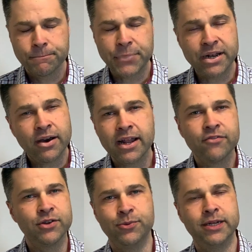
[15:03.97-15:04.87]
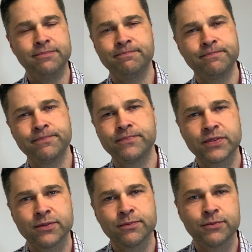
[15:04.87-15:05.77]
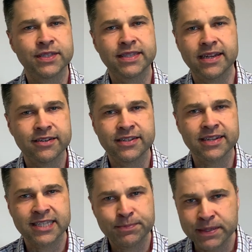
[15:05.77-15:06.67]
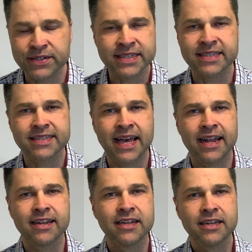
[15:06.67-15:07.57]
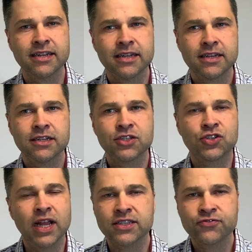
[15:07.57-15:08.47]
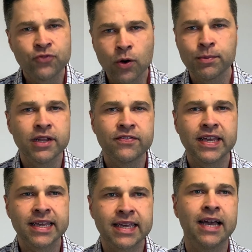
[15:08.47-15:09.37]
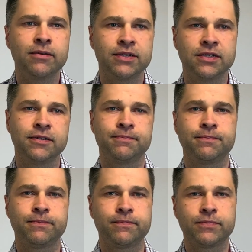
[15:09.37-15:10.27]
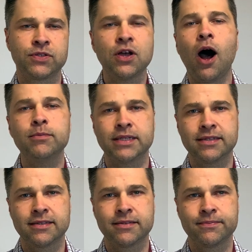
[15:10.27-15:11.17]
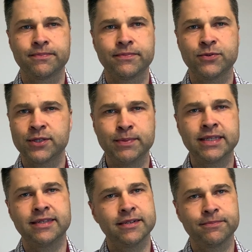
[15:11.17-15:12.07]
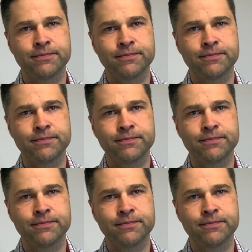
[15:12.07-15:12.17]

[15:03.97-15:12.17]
But not everyone was there to experience that transformative encounter. Thomas was missing.